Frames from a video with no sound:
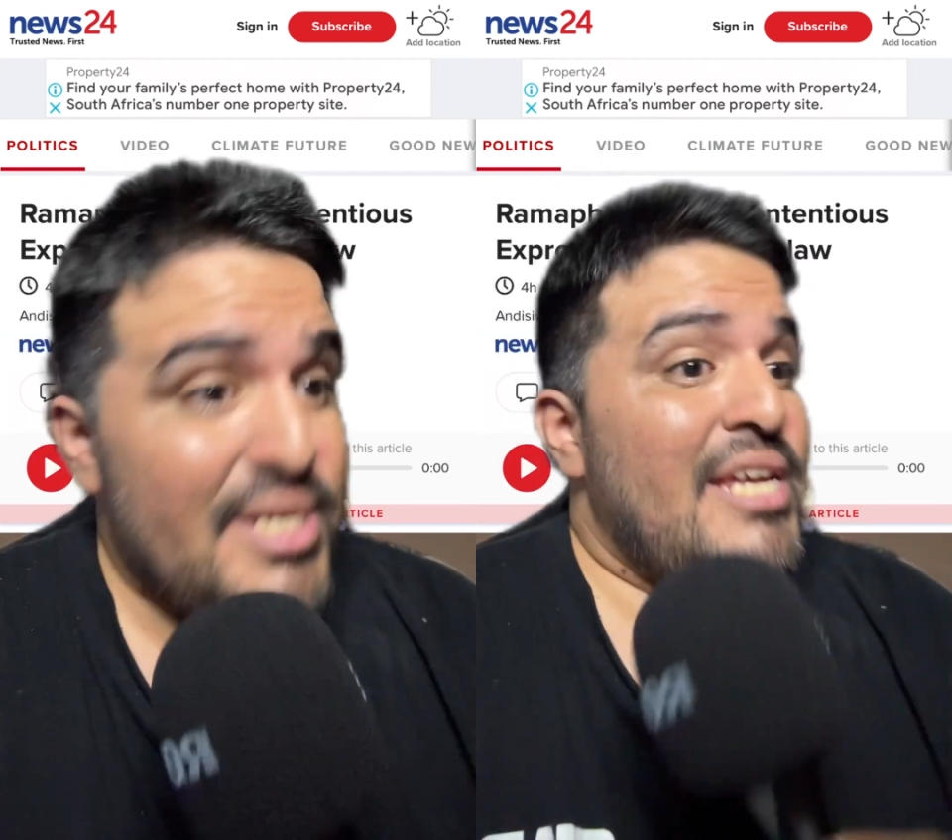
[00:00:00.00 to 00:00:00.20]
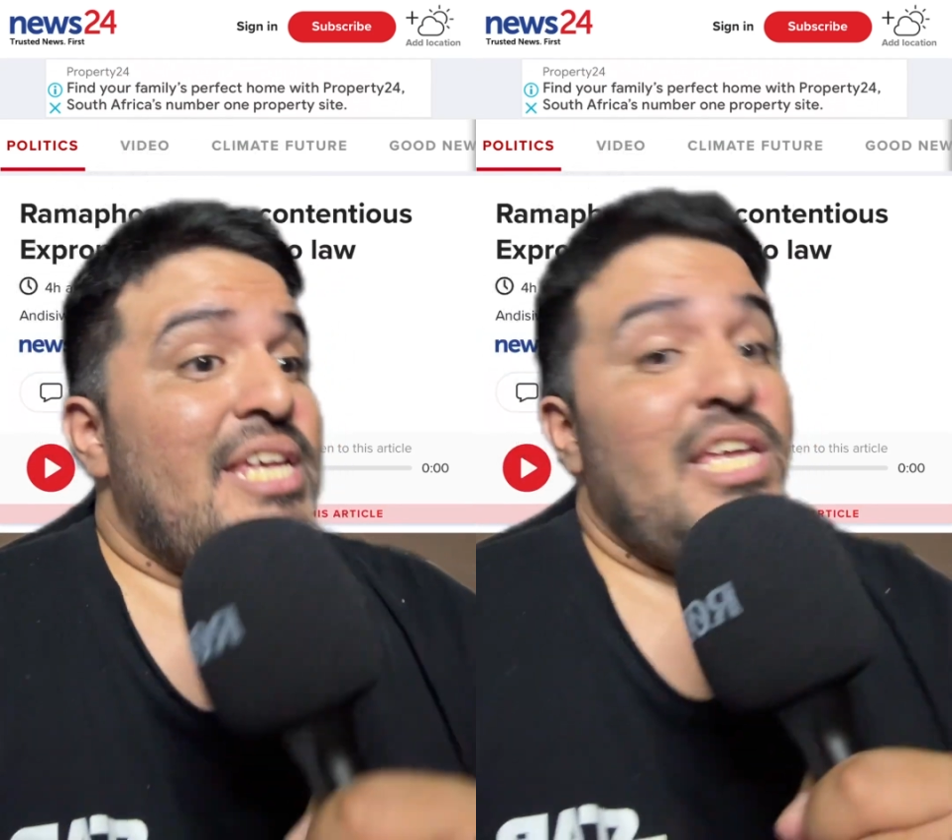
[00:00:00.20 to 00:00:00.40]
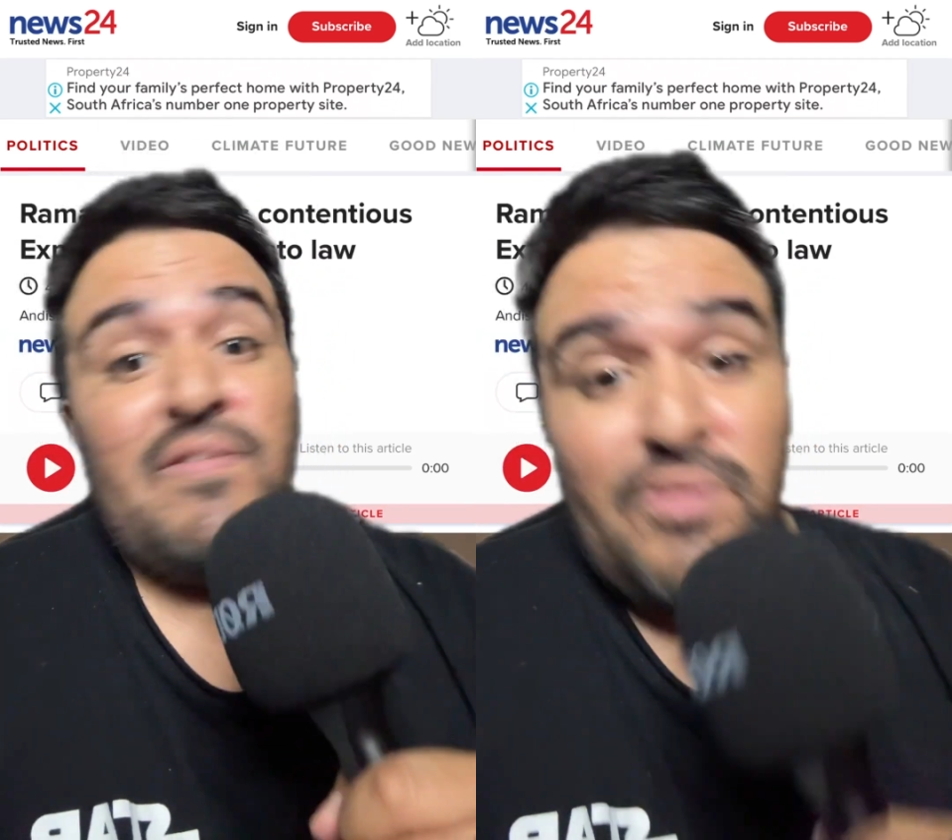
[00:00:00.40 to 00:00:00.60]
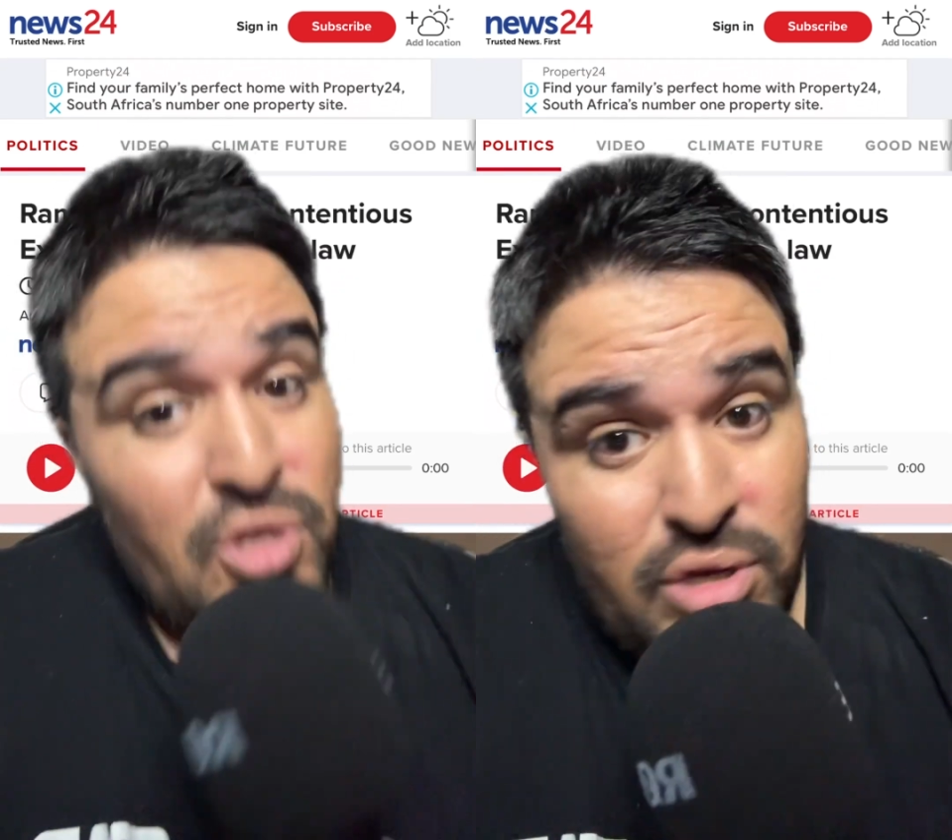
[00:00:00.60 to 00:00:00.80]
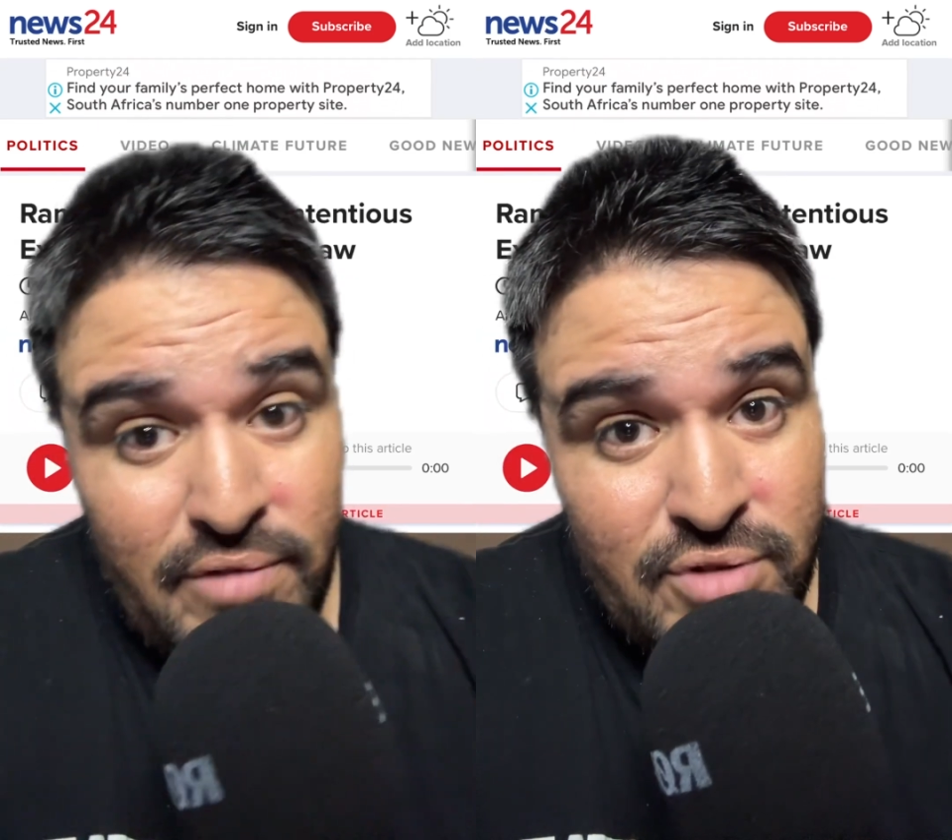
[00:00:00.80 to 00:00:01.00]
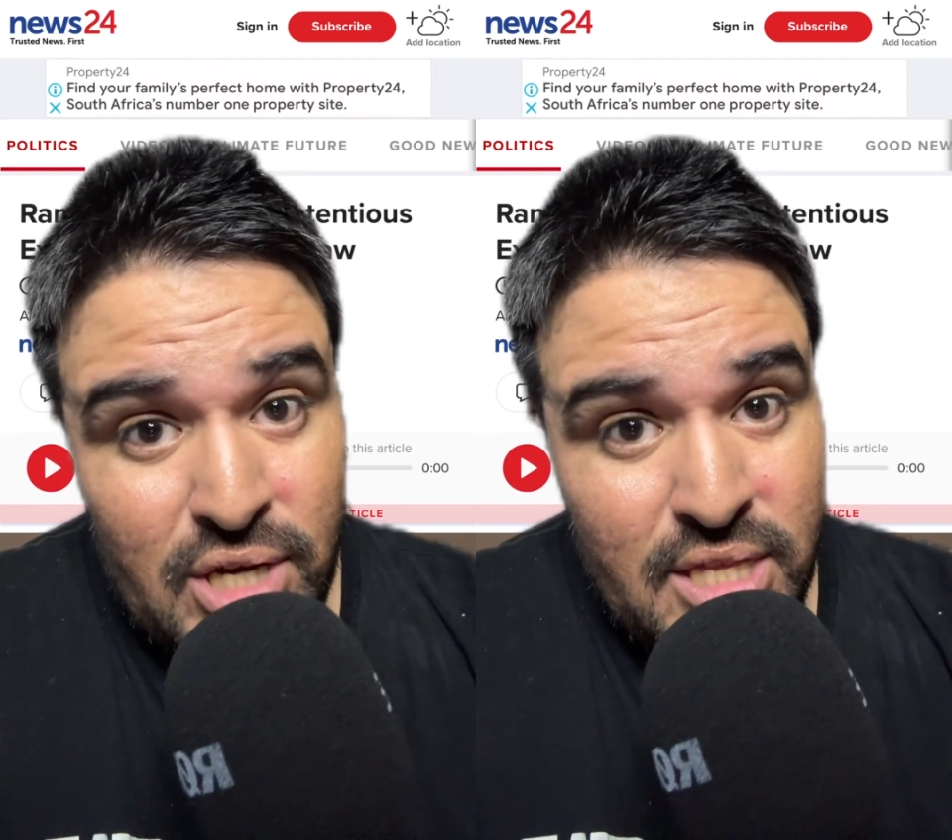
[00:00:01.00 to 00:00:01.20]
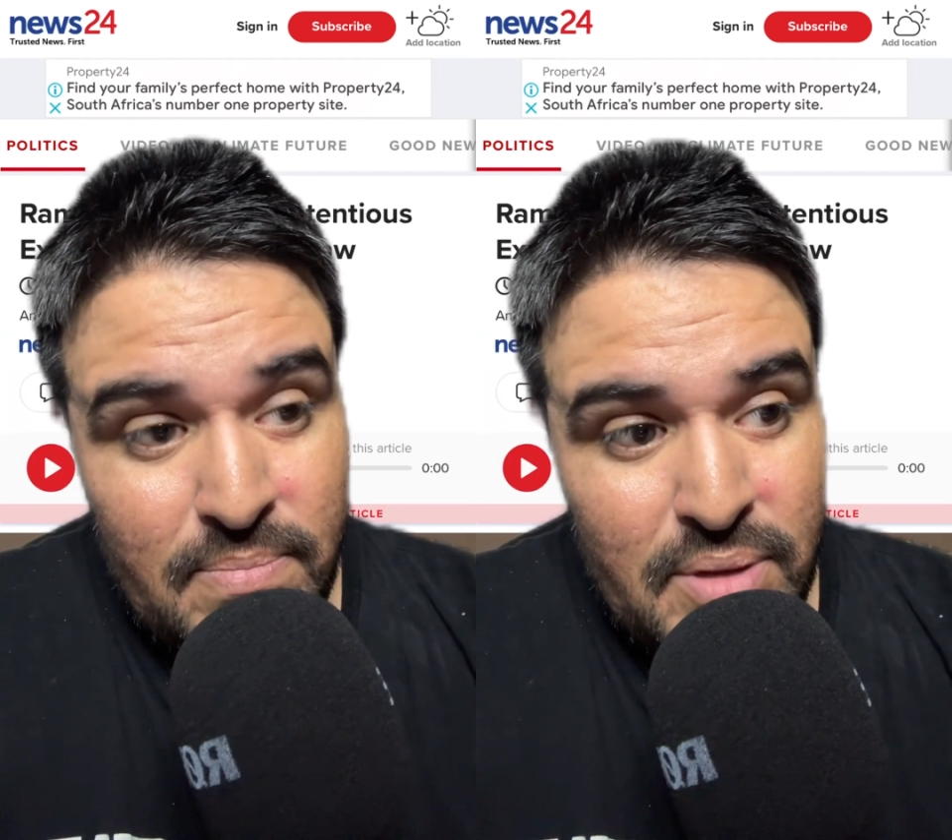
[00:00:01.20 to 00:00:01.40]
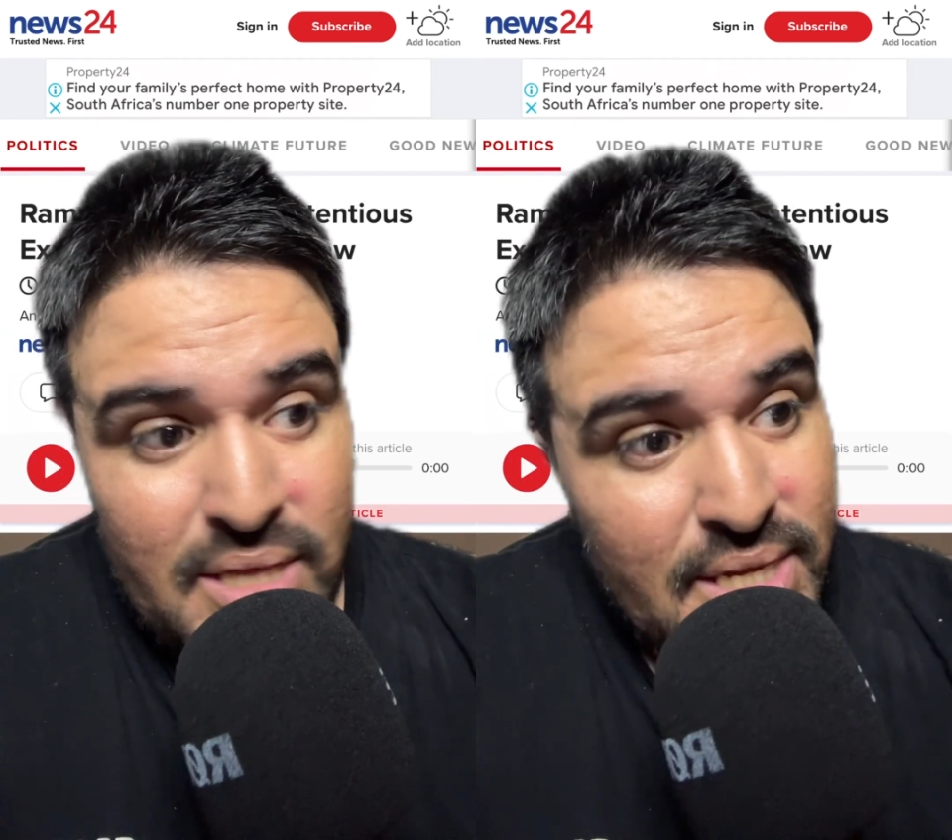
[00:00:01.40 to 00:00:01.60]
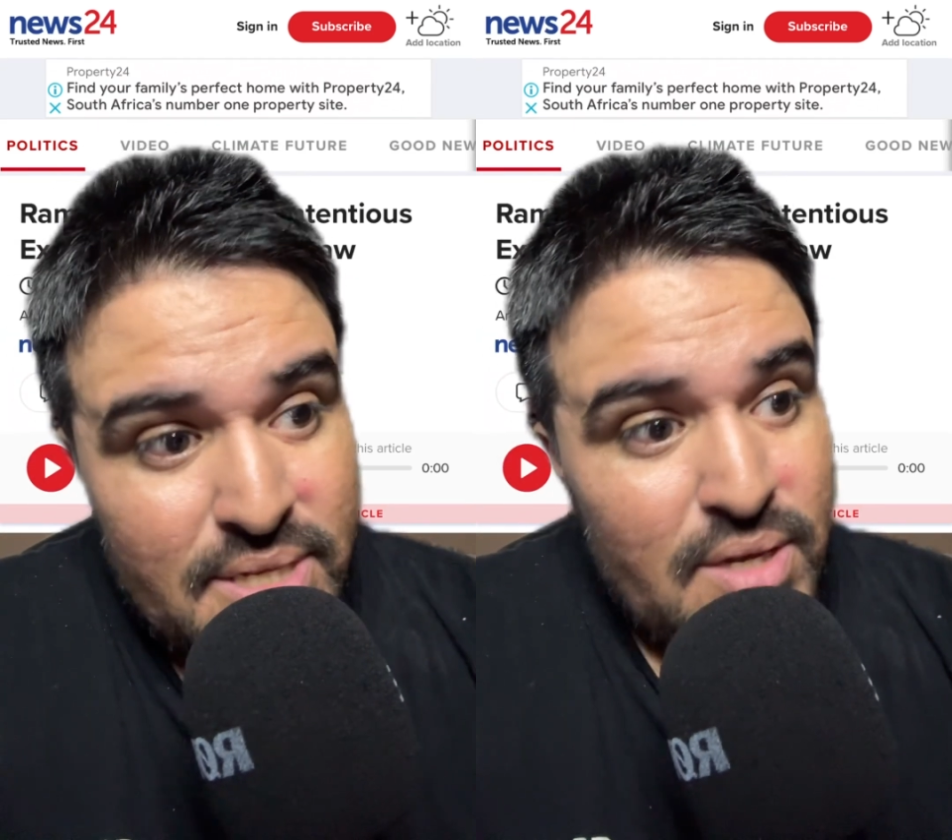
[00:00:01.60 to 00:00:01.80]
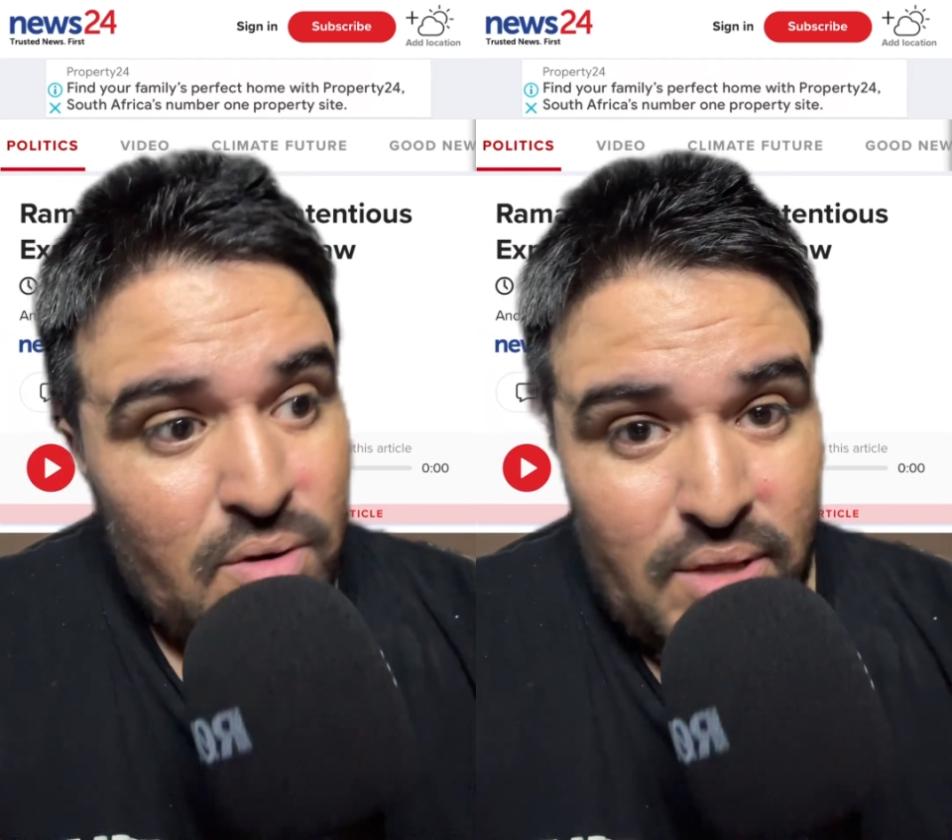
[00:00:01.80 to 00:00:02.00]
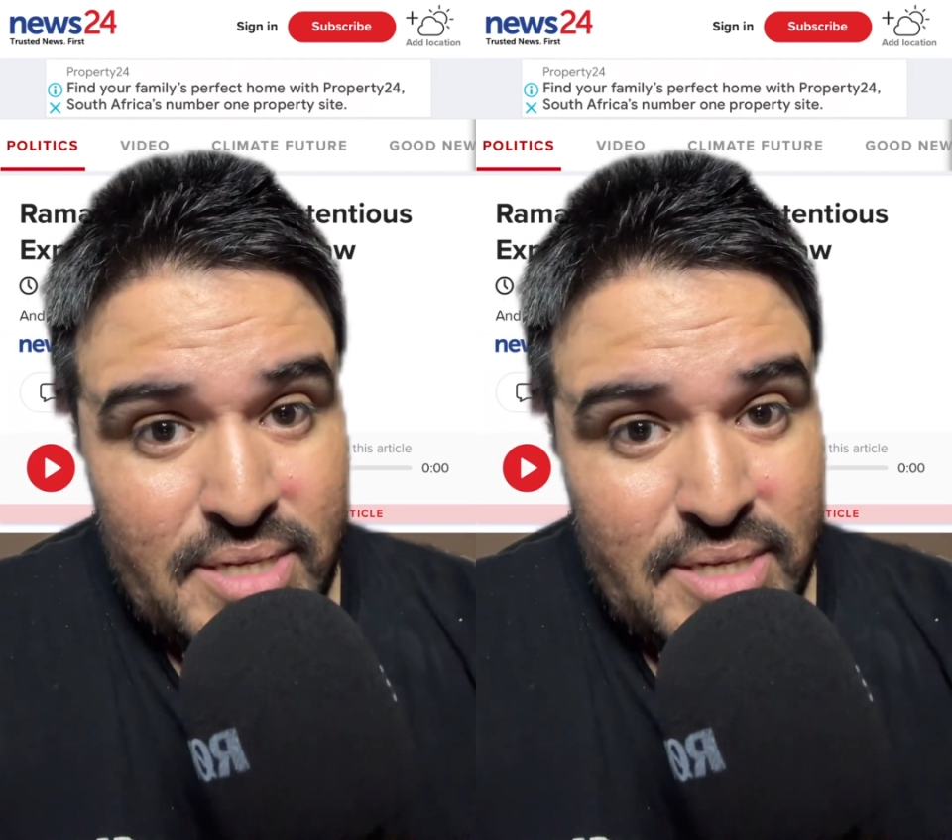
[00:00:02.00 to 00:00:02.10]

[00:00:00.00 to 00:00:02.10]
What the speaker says: even though you've tried the police and all that stuff,